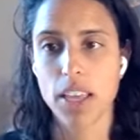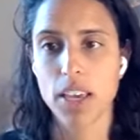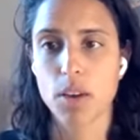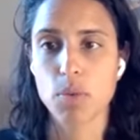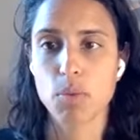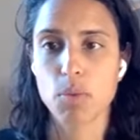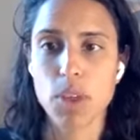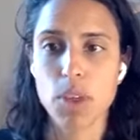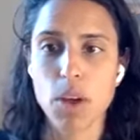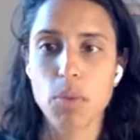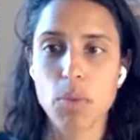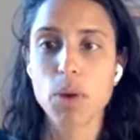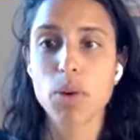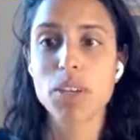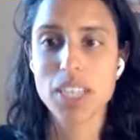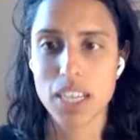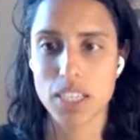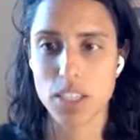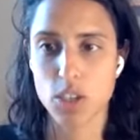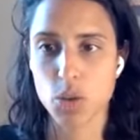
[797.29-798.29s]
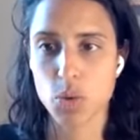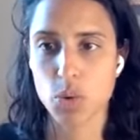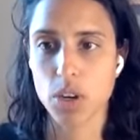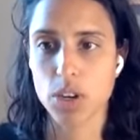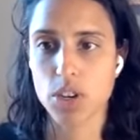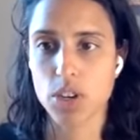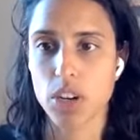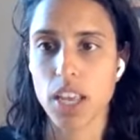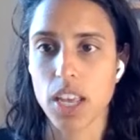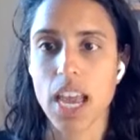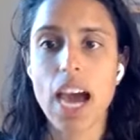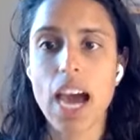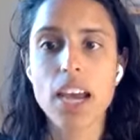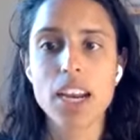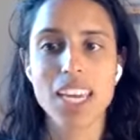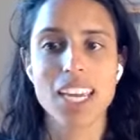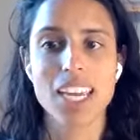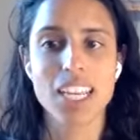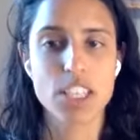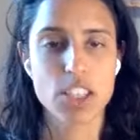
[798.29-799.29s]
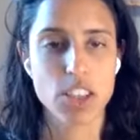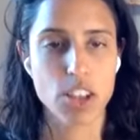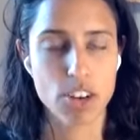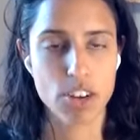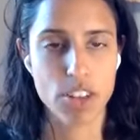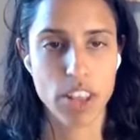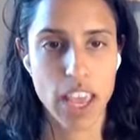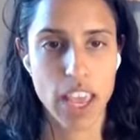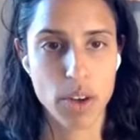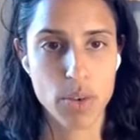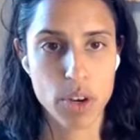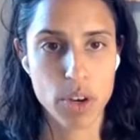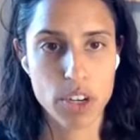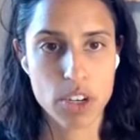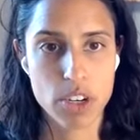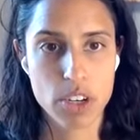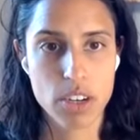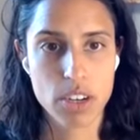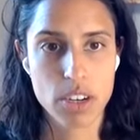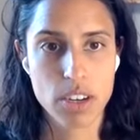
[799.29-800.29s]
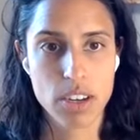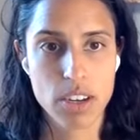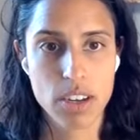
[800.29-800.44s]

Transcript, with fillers: Like we always ask this question, like, how do kids learn language?